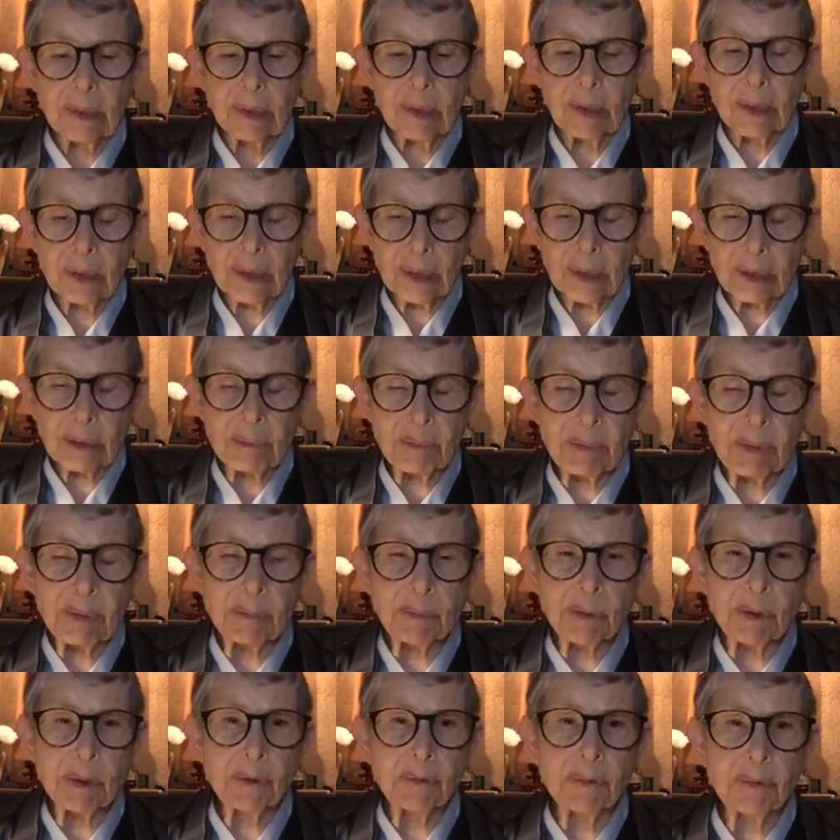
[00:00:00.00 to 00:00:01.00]
a little bit
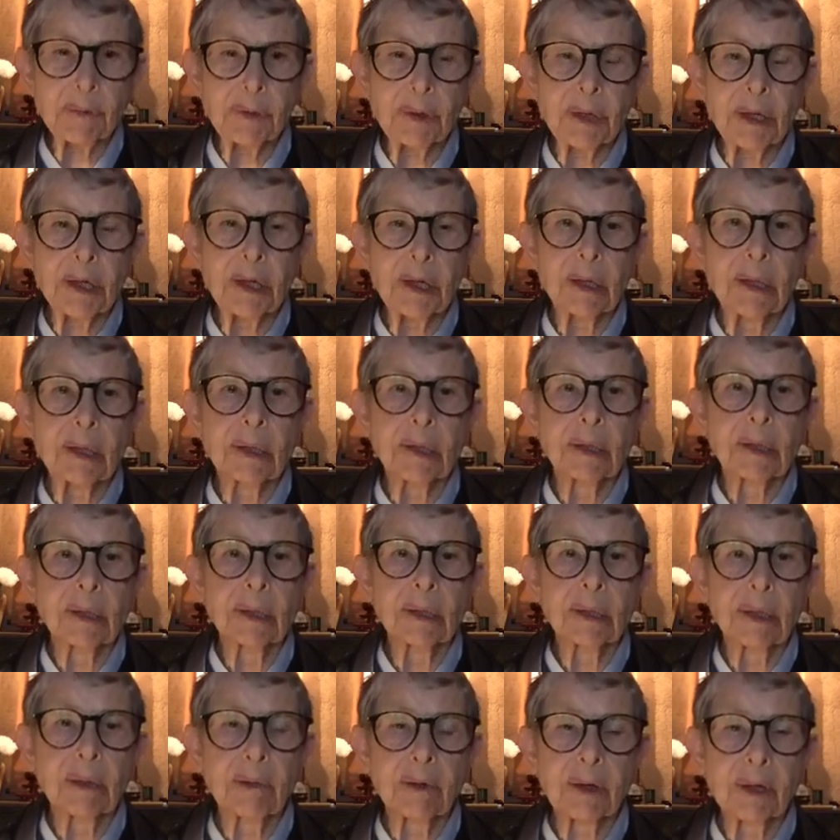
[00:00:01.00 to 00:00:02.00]
more free
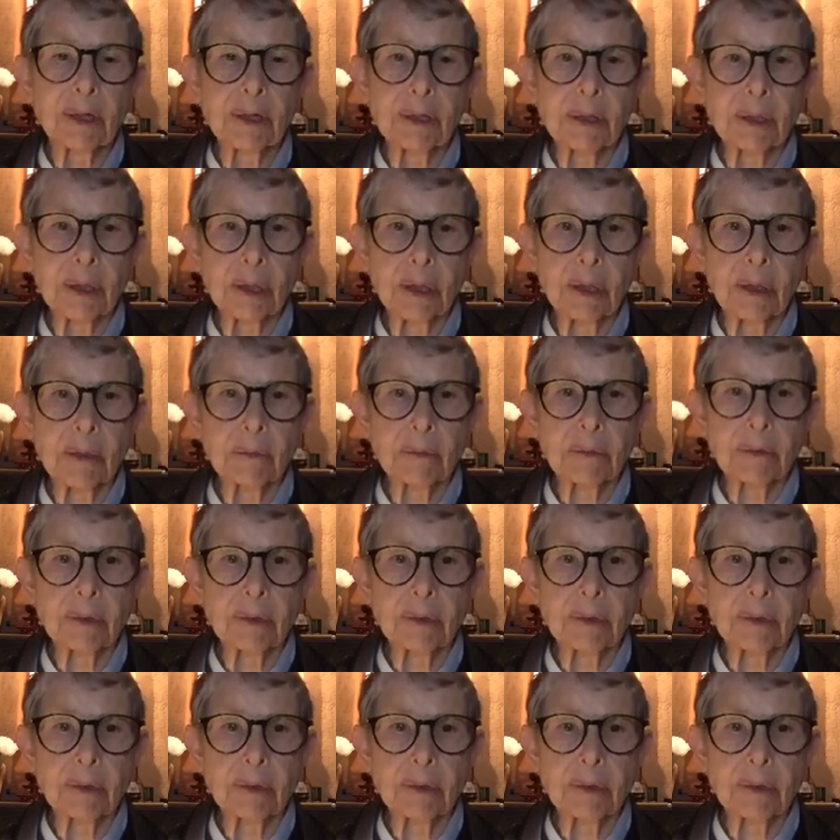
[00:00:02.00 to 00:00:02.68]
of our stuff.